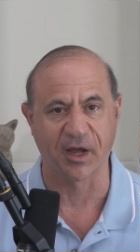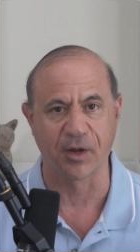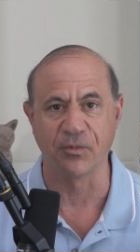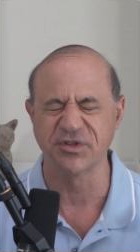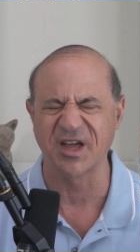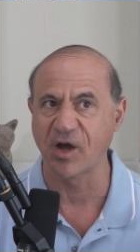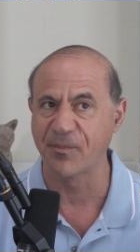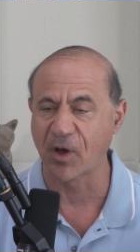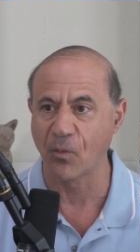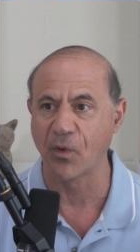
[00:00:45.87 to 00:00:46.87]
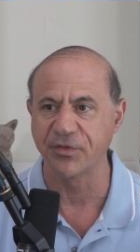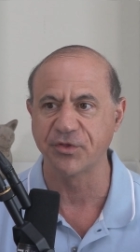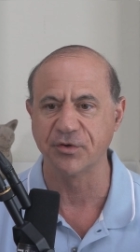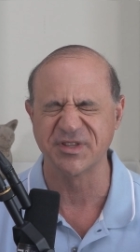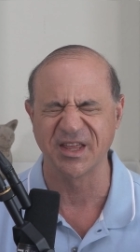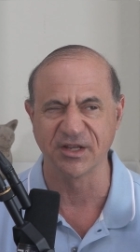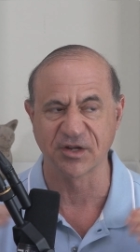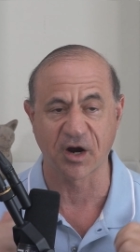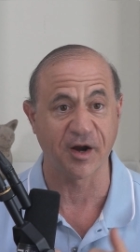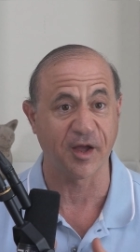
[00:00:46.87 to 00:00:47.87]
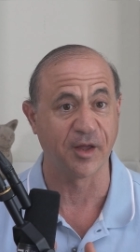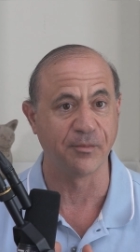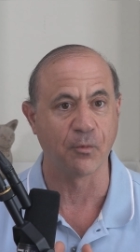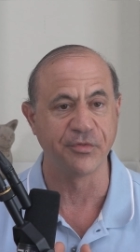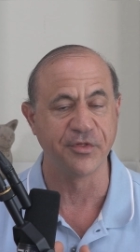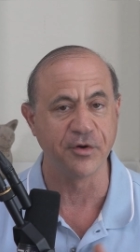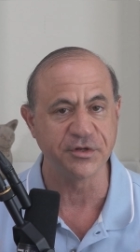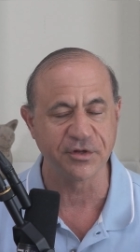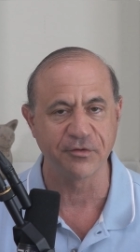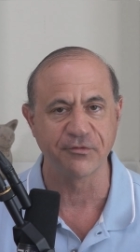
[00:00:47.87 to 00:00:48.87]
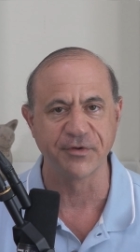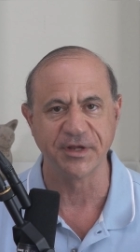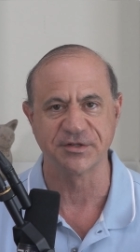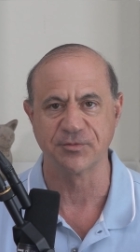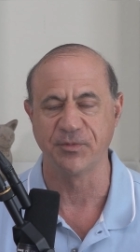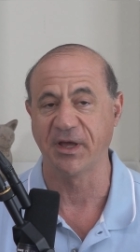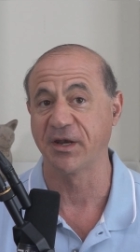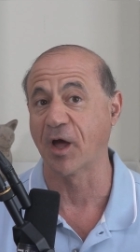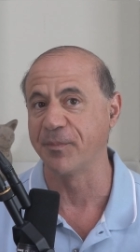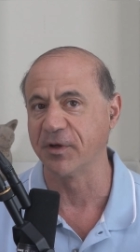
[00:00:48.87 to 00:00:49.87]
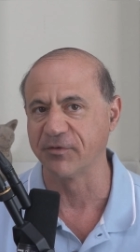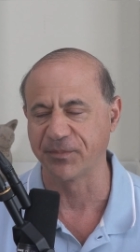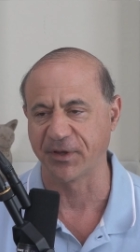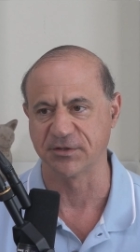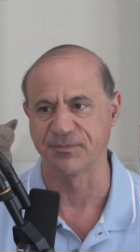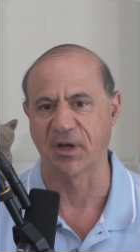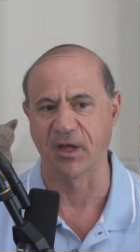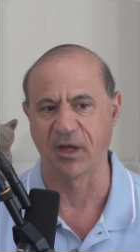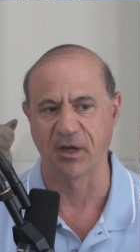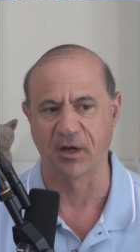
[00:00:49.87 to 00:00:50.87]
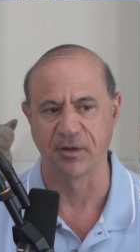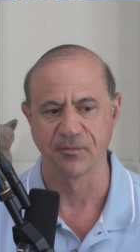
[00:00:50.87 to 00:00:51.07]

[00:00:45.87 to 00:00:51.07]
And we'll talk about what those things are. And those are the reasons we cannot be replaced by AI.